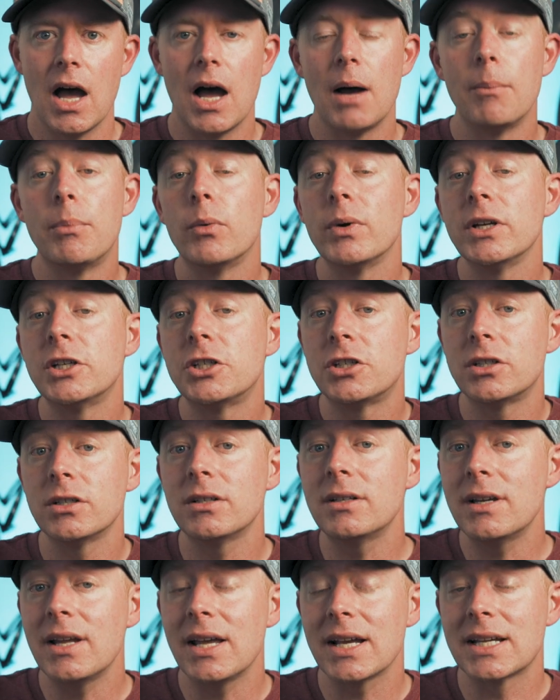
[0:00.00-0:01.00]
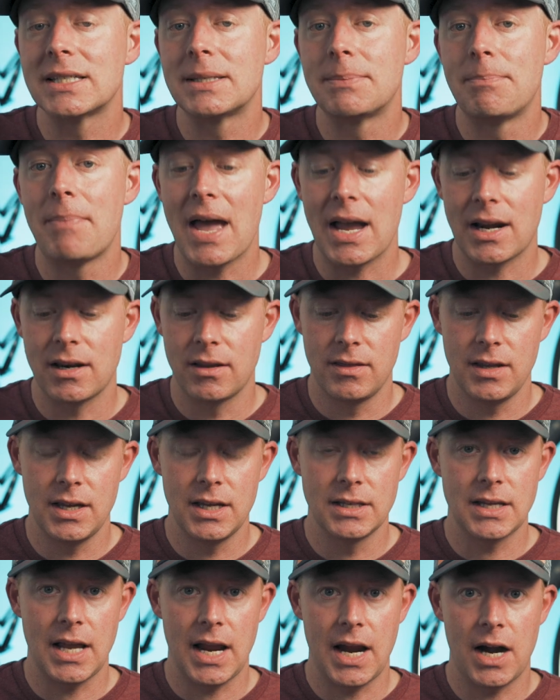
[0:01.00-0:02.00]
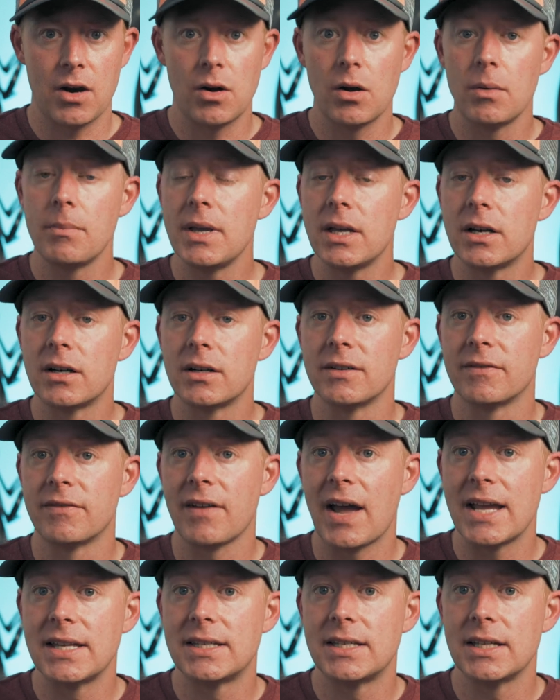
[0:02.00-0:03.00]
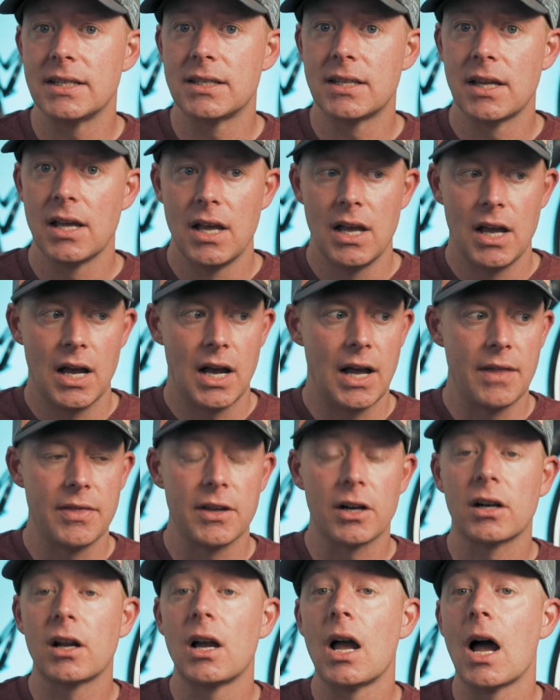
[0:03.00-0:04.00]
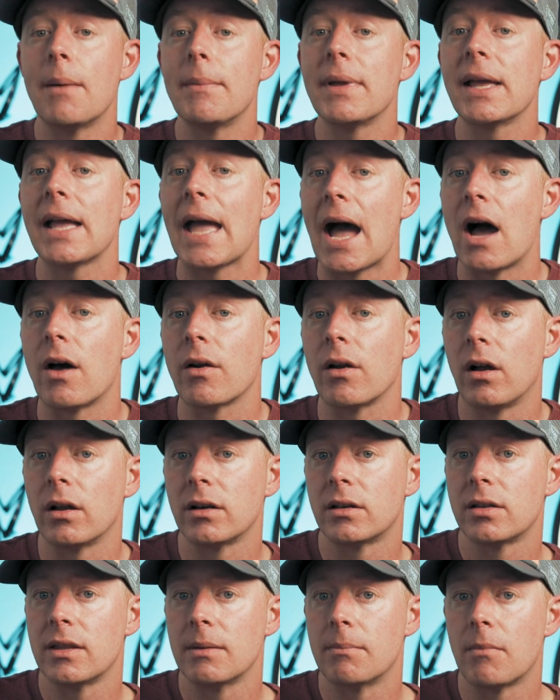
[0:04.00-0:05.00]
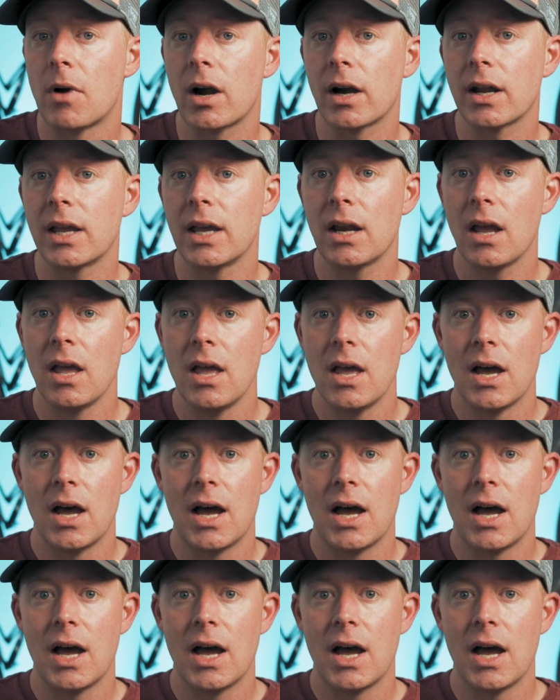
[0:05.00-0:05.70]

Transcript: But we shouldn't expect these aerometer devices that are coming out onto the market